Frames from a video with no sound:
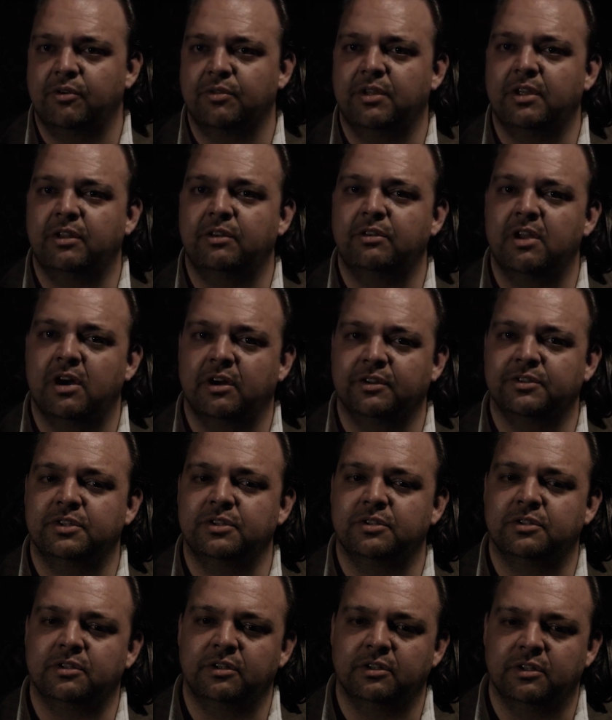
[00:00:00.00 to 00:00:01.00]
The
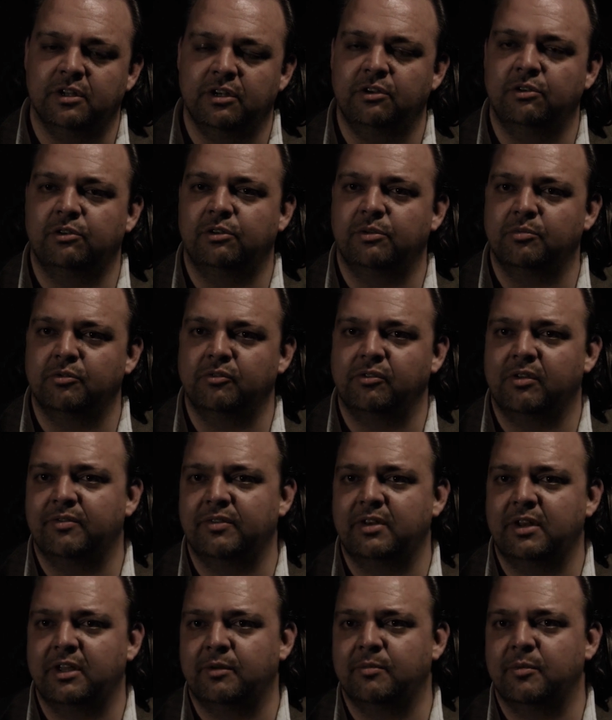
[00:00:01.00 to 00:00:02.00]
Nazis continued to believe
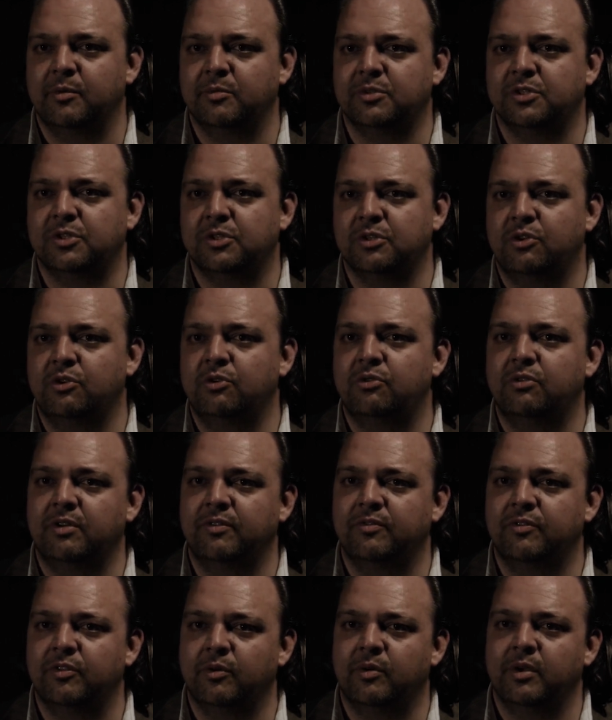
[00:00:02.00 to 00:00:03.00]
Enigma was secure
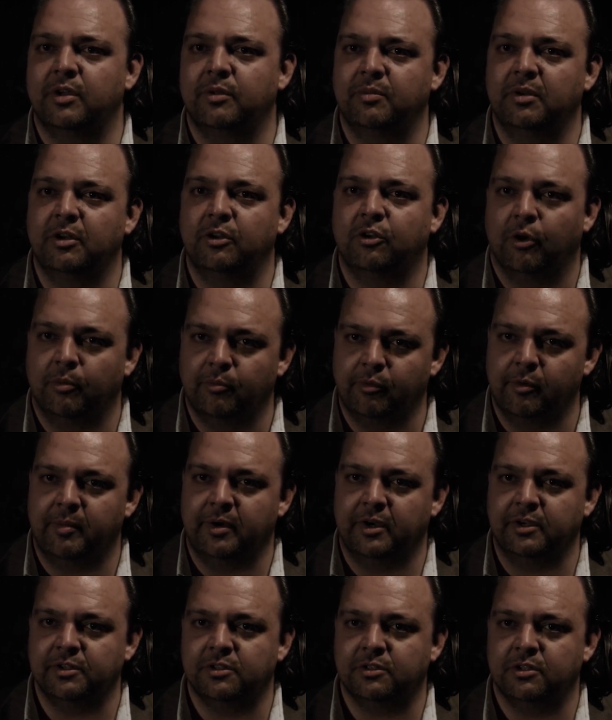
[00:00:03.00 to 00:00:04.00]
even though it had been
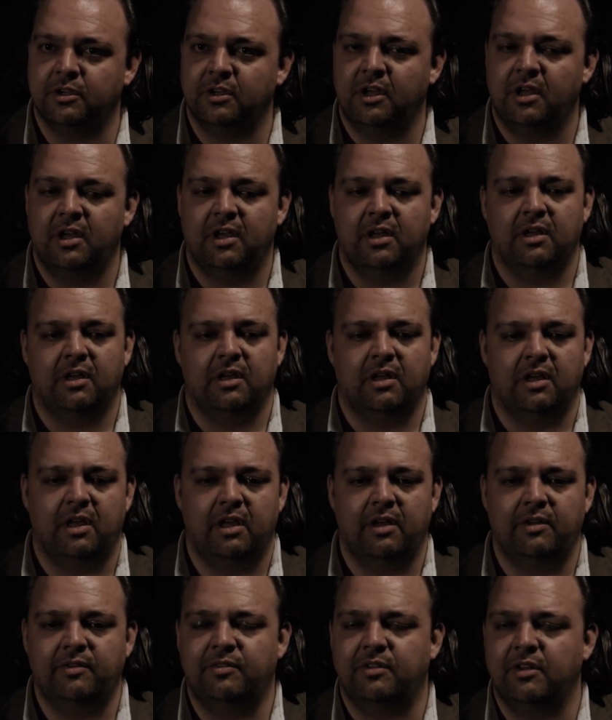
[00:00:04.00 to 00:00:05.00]
compromised.
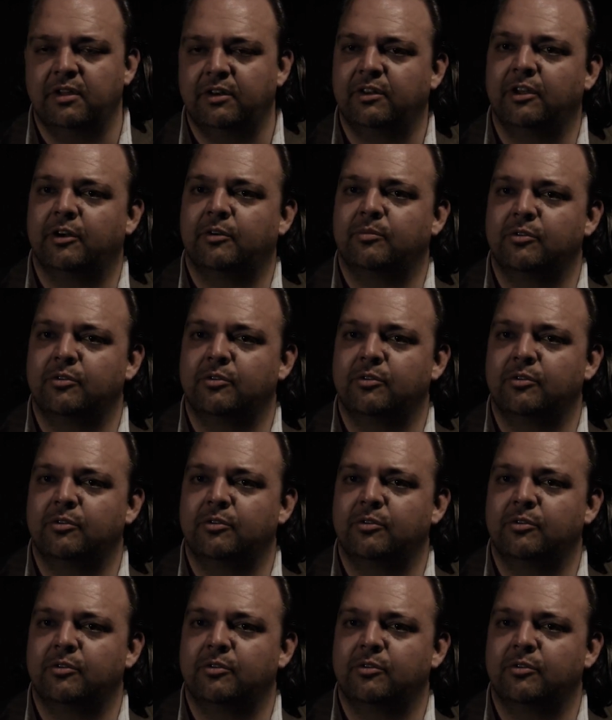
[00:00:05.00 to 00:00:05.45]
If the Intel